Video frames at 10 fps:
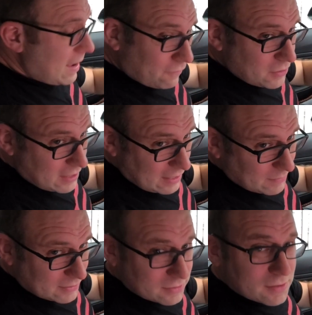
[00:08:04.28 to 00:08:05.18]
every CAN
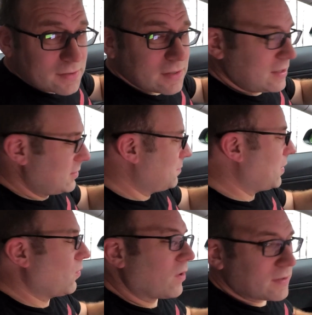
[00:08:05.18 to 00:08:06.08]
message it sees,
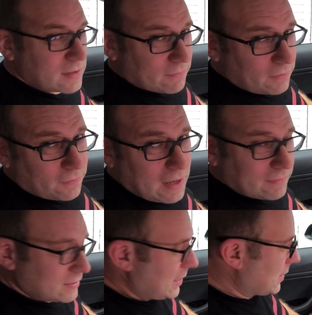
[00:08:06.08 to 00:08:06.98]
but once every
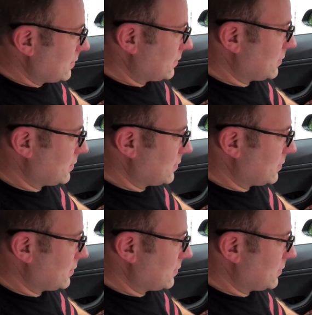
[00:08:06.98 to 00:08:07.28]
5 seconds.